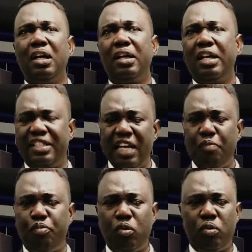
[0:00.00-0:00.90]
the
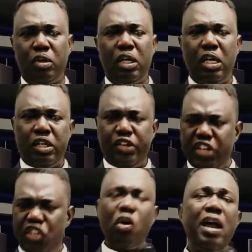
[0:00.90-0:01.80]
temple,
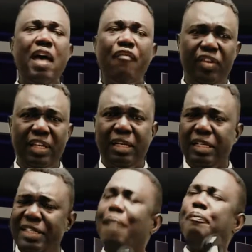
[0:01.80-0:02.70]
destroyed everything,
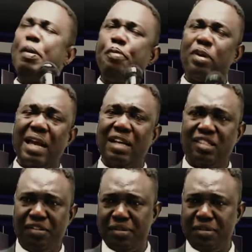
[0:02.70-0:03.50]
take people captive.